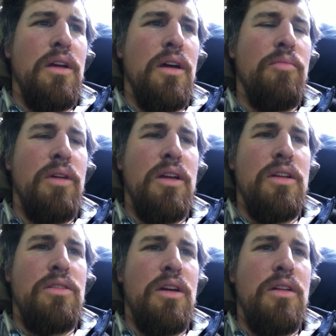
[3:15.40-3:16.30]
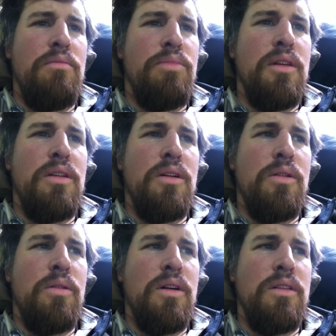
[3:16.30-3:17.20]
I might have tried Beano
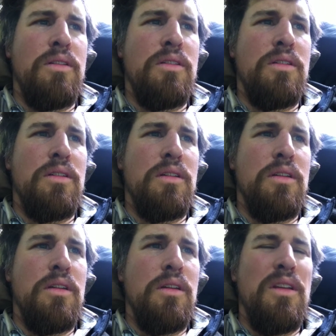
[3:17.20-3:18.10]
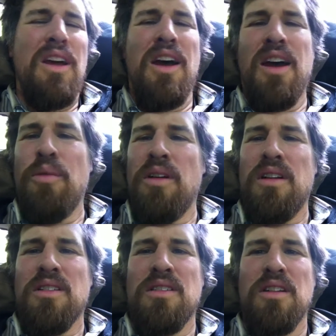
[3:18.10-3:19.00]
once. No, I wanted
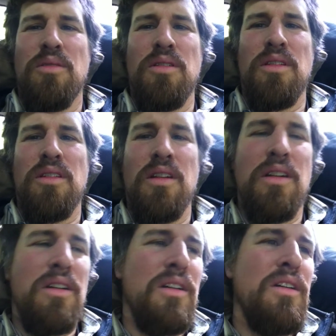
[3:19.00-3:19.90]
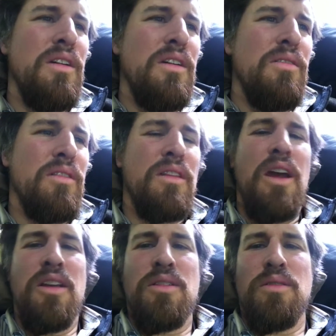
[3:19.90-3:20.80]
to stick with uh, with
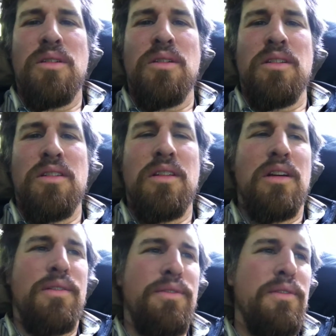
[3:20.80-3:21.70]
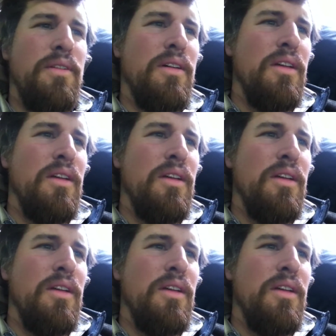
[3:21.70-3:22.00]
natural stuff.